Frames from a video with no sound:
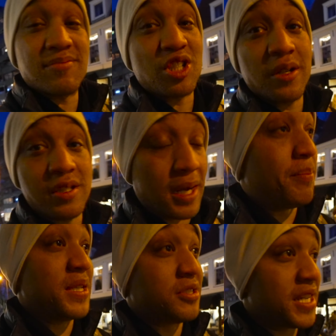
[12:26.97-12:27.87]
I'm sure a
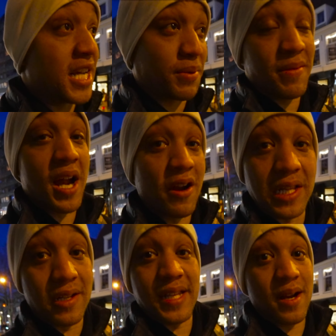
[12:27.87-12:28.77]
bunch of you guys probably already
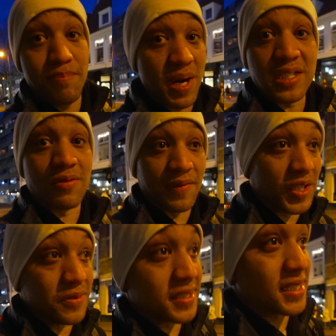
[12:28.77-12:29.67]
looked at a bunch of
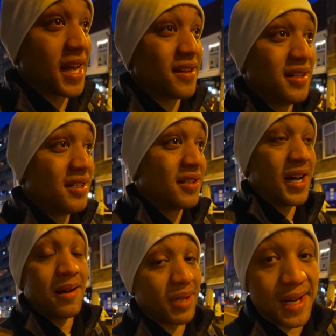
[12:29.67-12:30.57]
reviews because I,
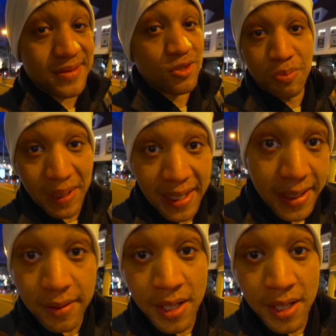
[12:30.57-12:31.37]
I'm like super late.